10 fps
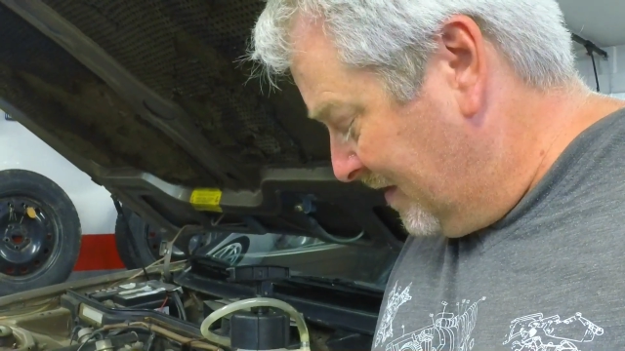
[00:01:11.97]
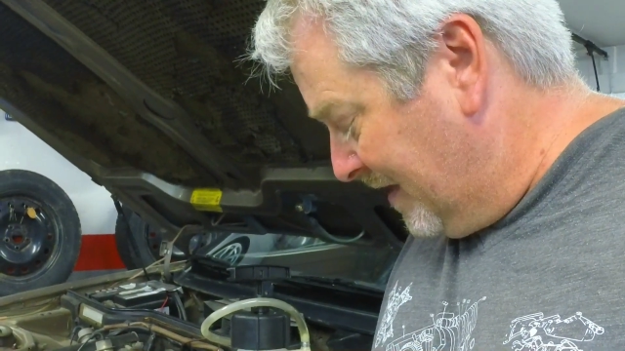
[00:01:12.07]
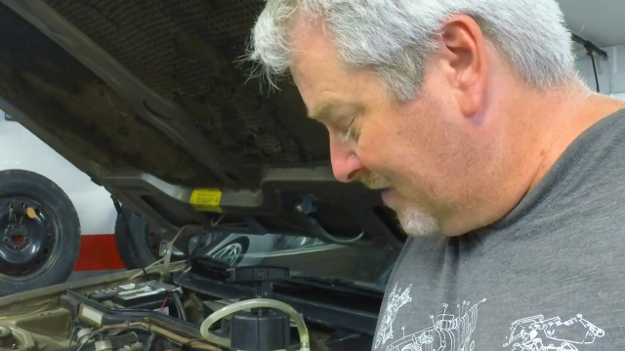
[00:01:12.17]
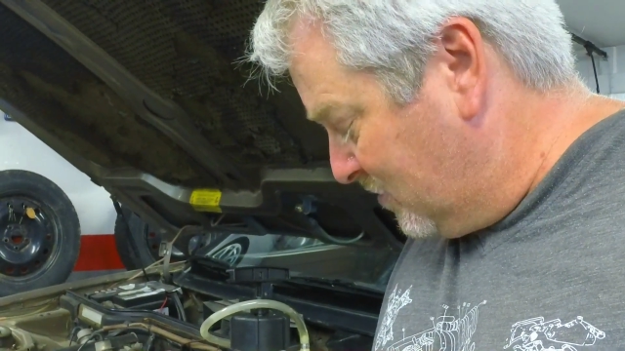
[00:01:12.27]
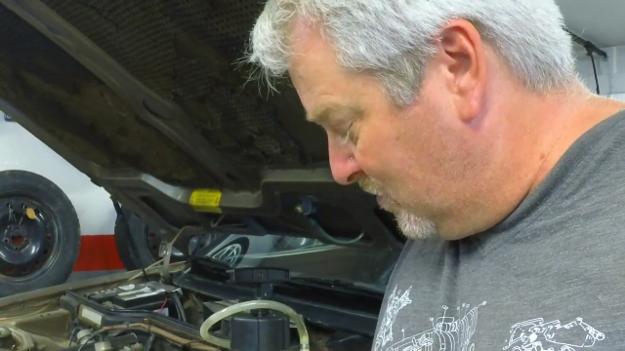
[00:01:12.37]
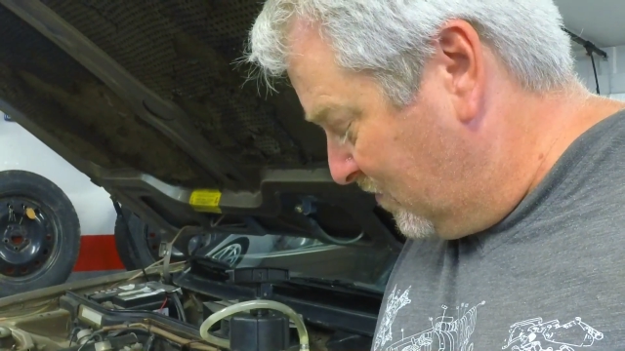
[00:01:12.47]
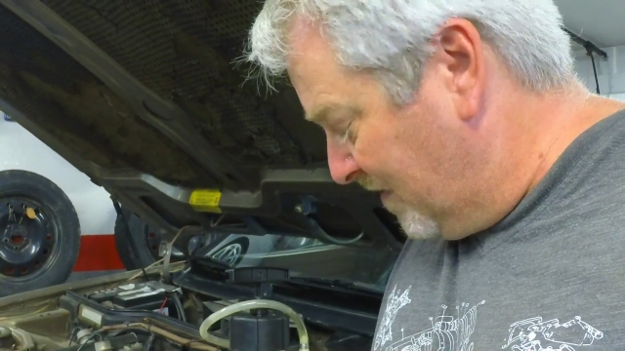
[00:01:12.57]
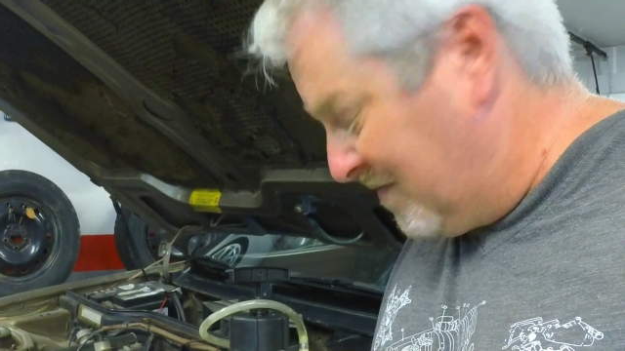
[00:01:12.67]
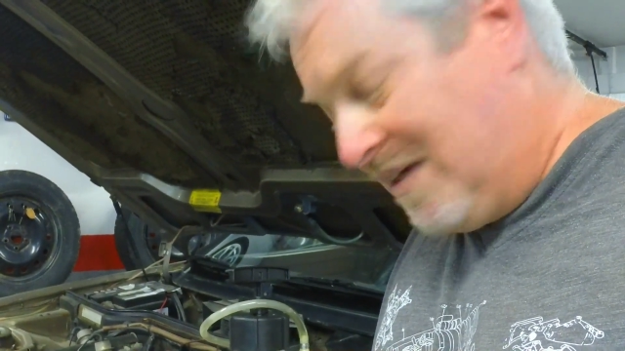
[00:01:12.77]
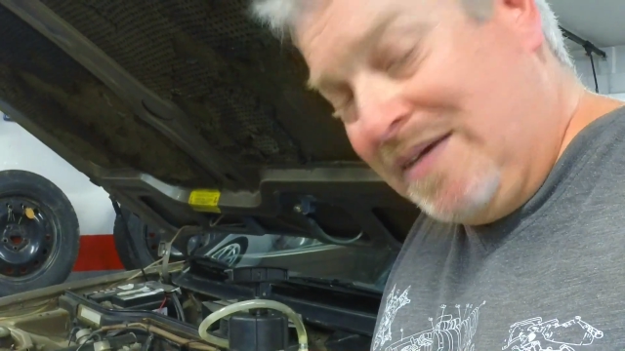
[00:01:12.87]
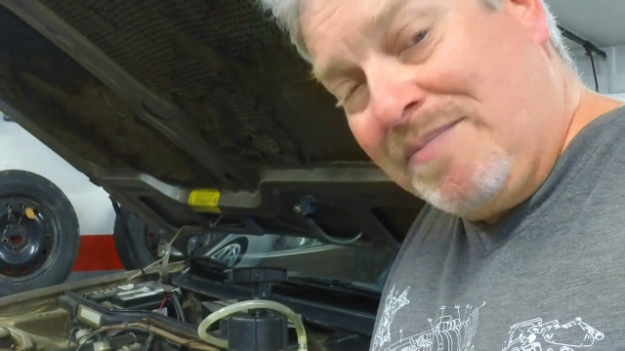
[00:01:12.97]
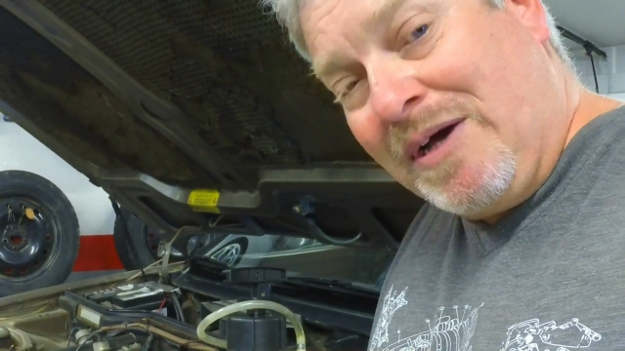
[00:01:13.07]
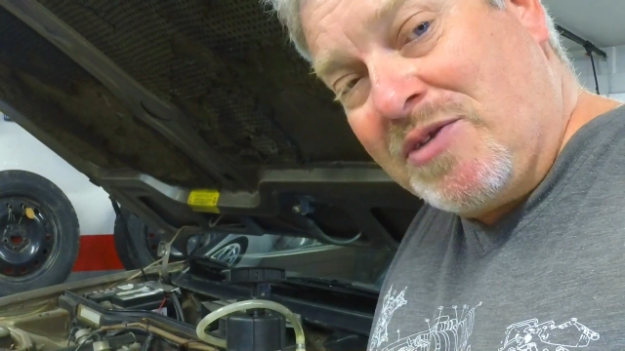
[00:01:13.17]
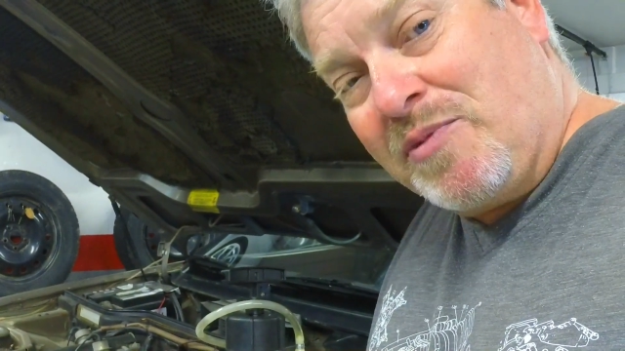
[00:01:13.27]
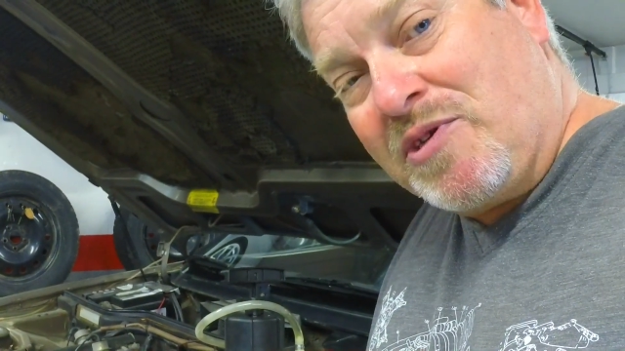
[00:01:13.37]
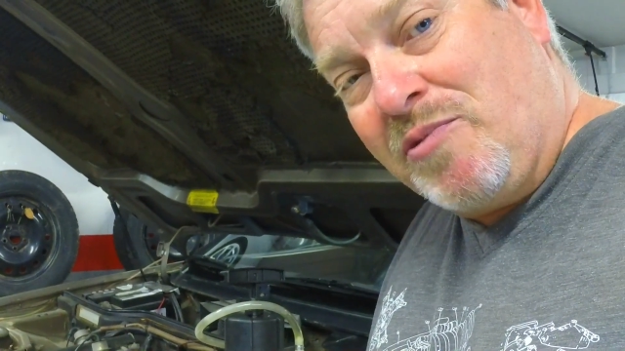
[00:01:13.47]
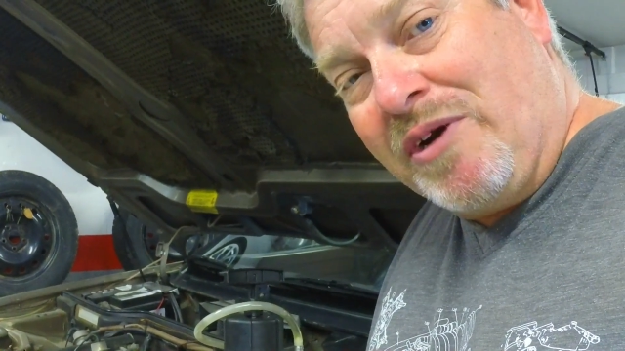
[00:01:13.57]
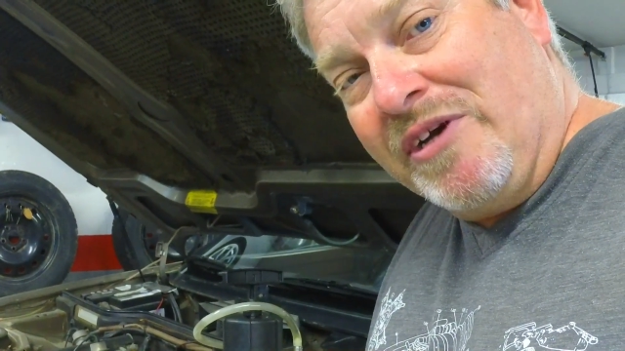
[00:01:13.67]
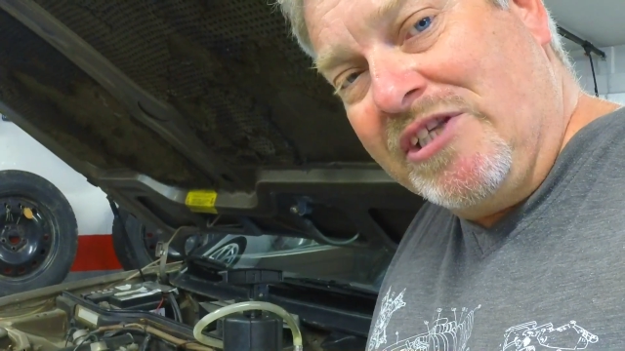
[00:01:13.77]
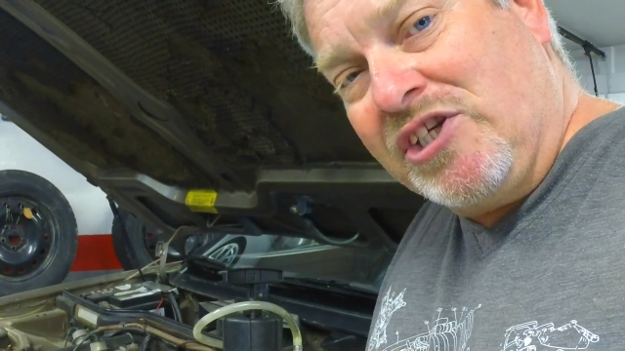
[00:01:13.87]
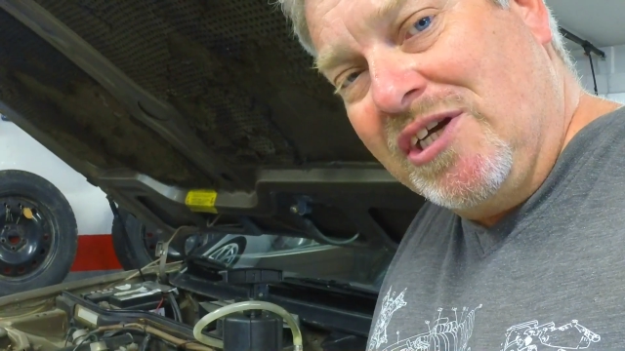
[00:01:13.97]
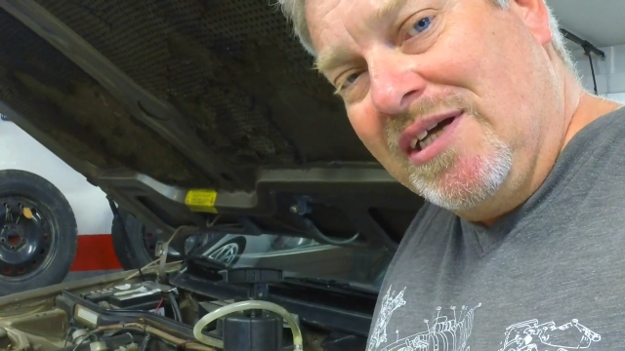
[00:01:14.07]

to 15 pounds per square inch,